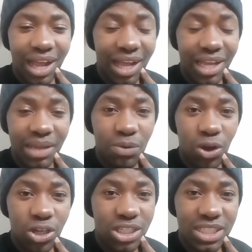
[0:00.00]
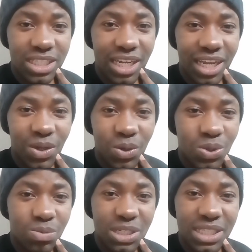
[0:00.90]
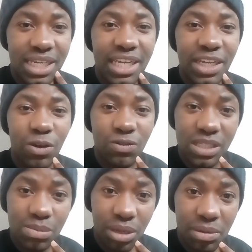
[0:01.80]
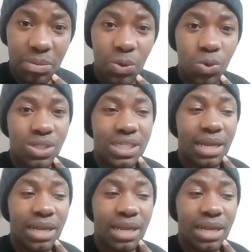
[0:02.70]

I am not going to be taking care of this baby because,